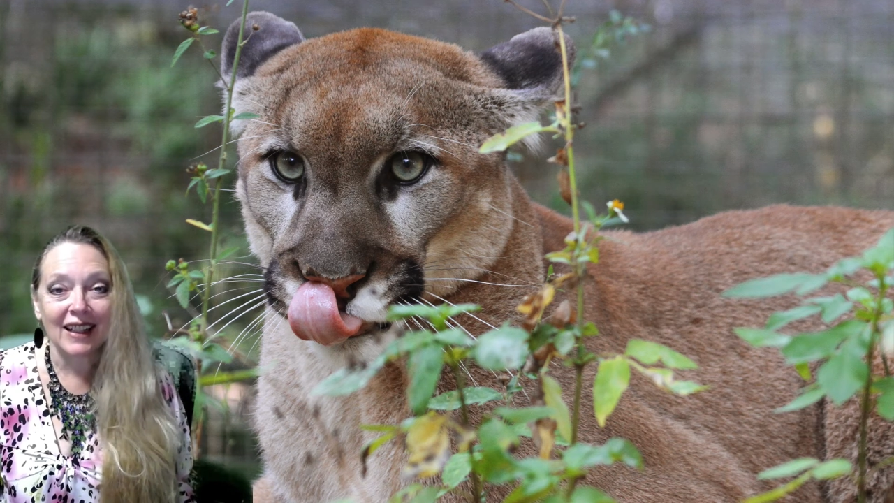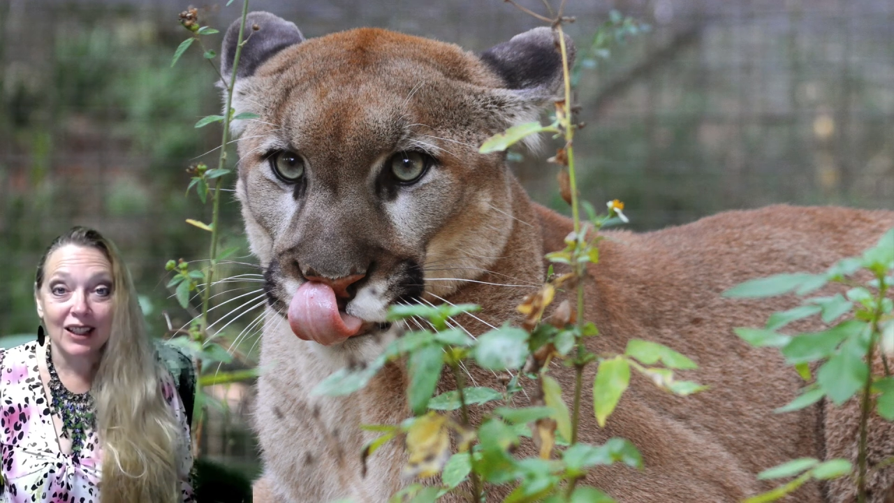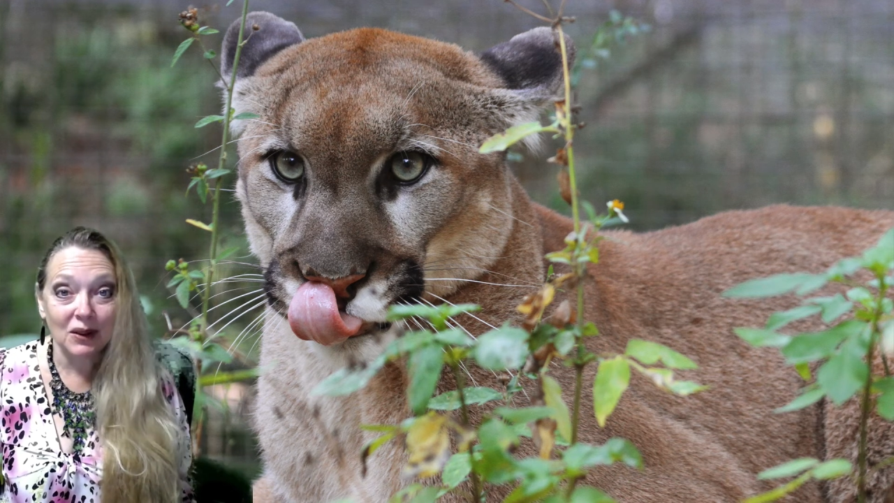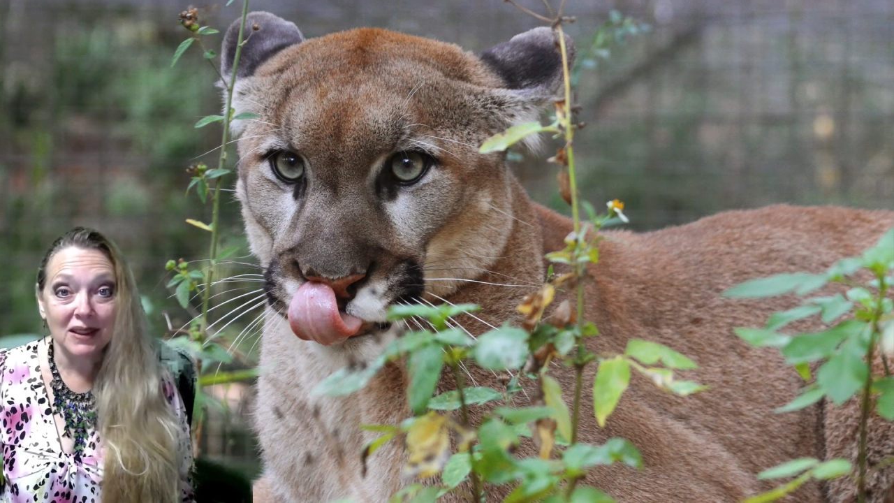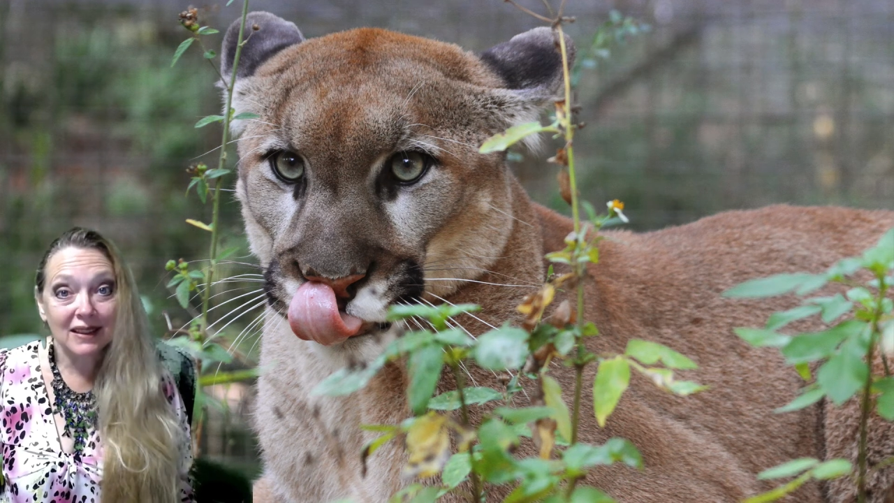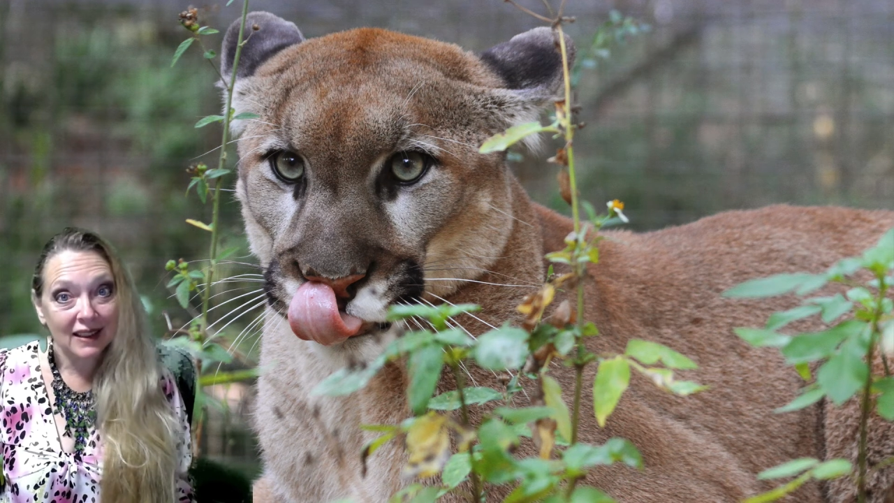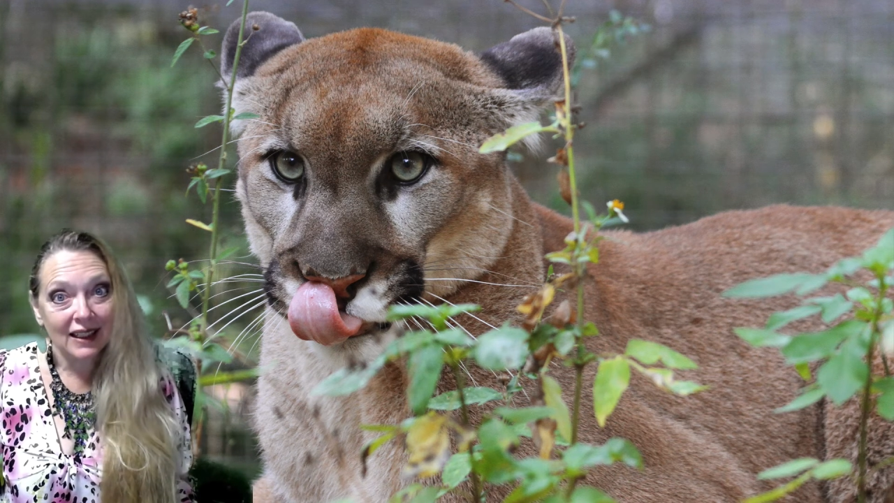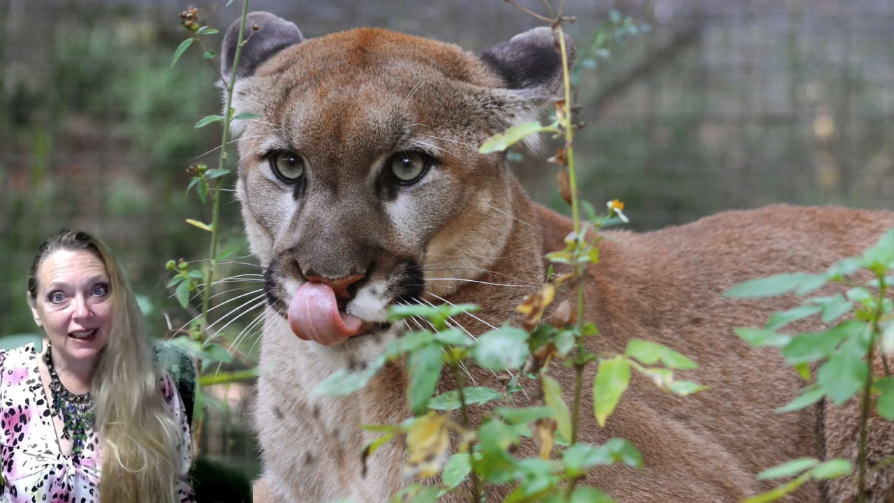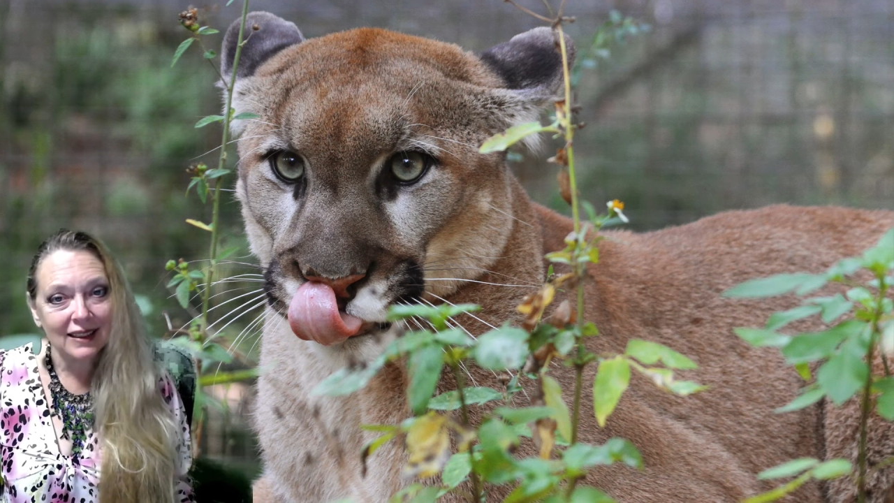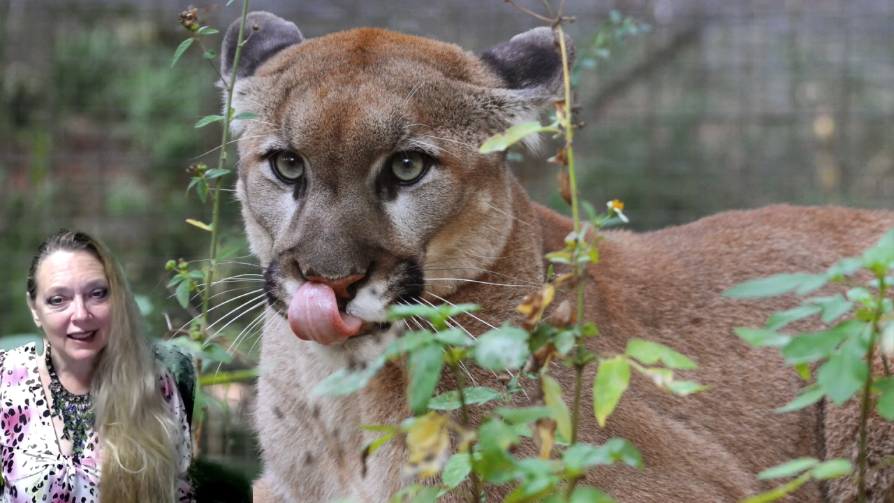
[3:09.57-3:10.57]
and doing
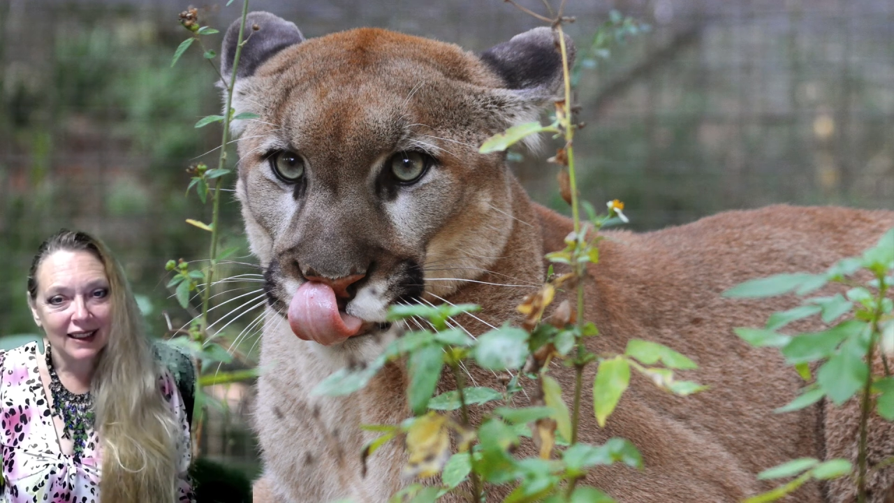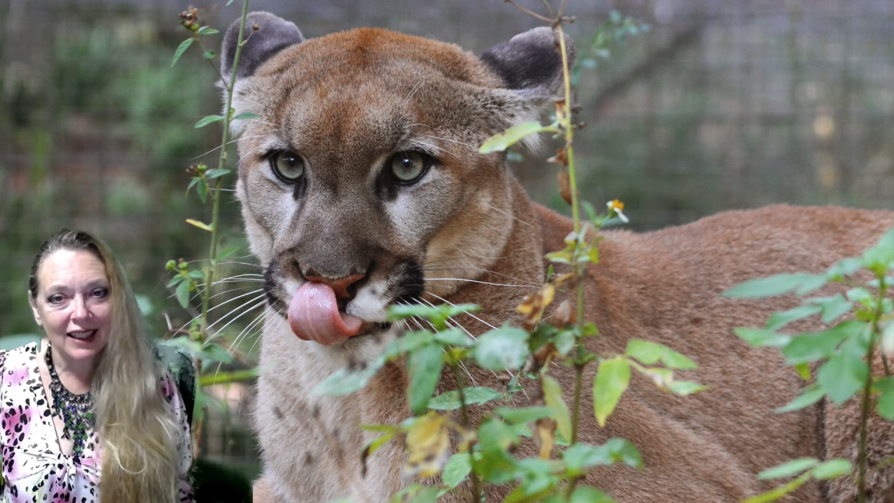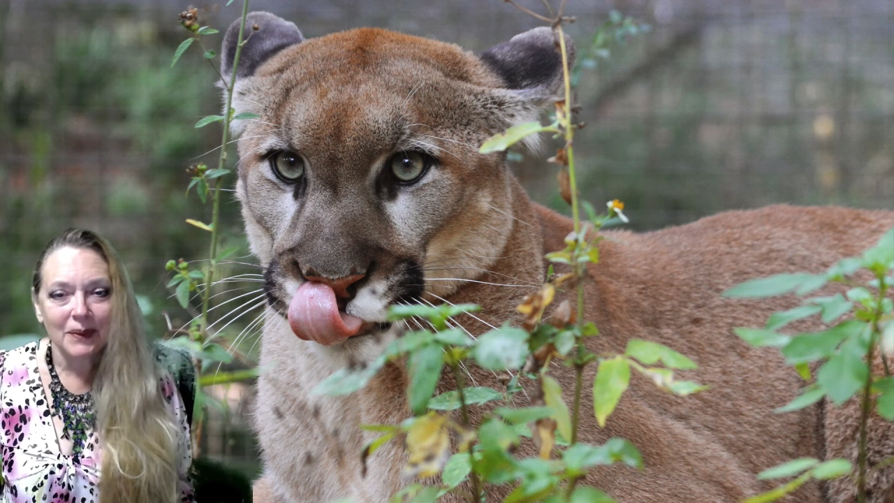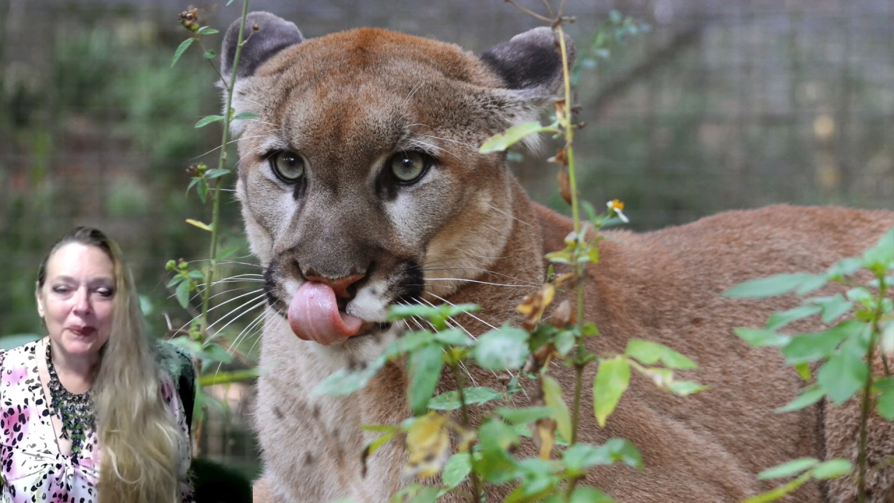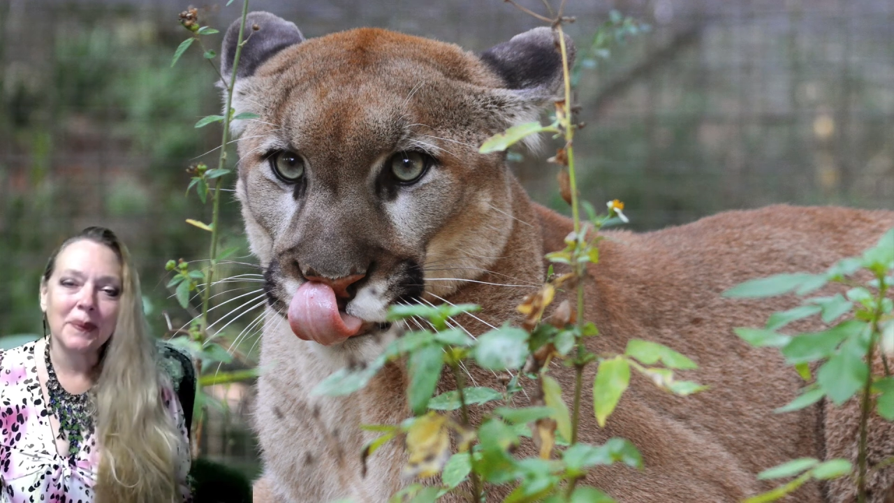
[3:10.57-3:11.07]
singing Sunday.